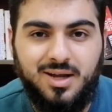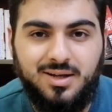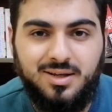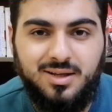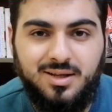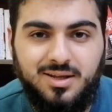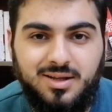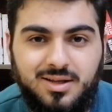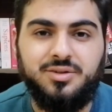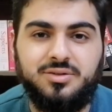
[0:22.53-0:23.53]
And
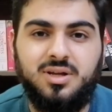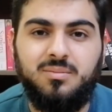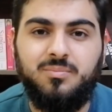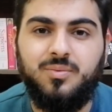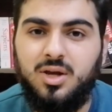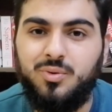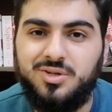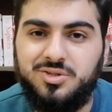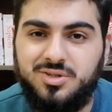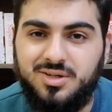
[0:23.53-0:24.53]
he asked him three
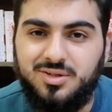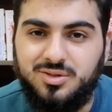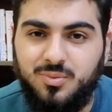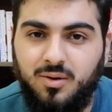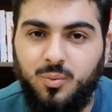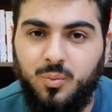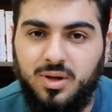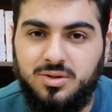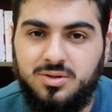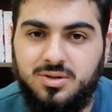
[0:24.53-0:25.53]
questions, one of
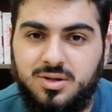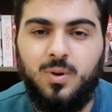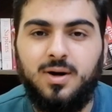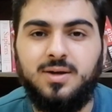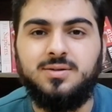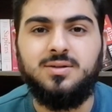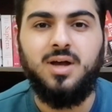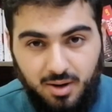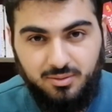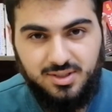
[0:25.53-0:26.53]
which was
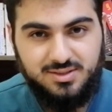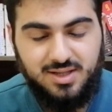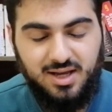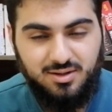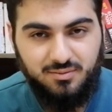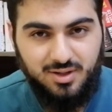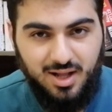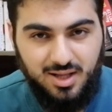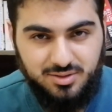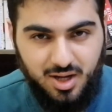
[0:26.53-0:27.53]
about the sign of
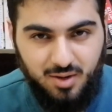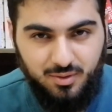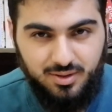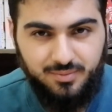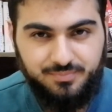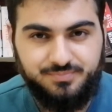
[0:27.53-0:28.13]
the last hour.